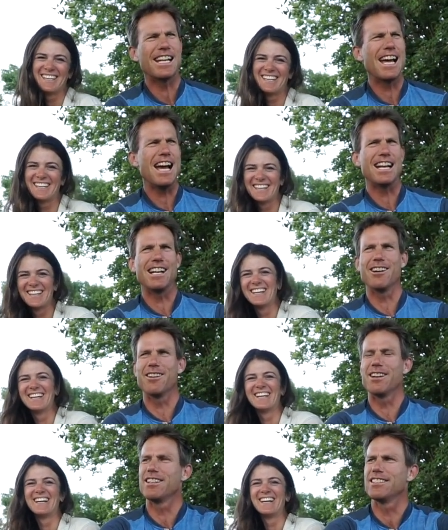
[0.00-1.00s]
Speaker 1: night here
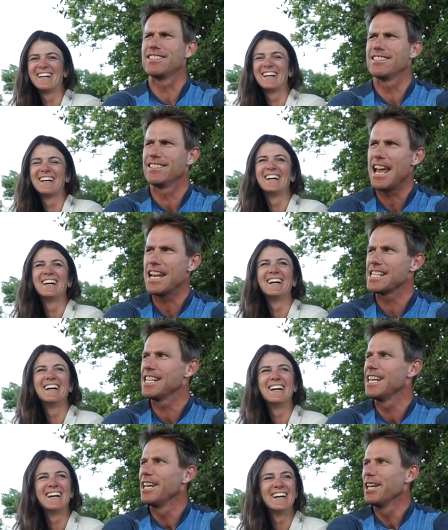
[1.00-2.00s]
in Stanton,
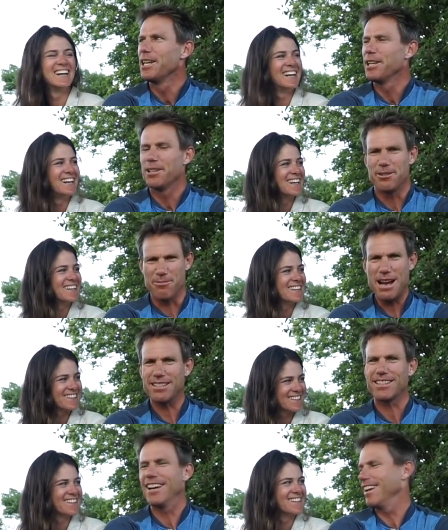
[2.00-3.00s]

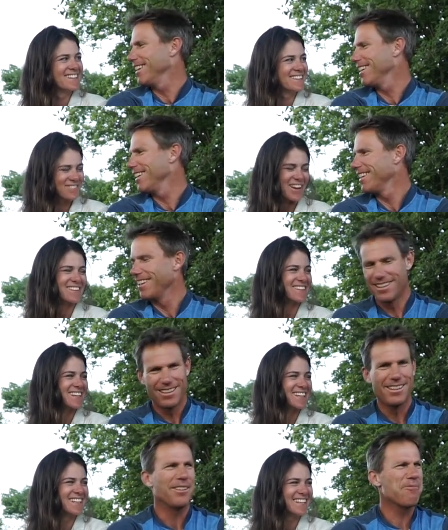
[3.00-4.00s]
Nebraska. Nebraska.
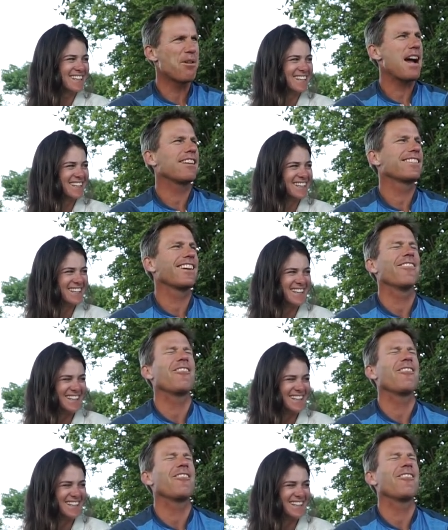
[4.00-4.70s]
Nebraska.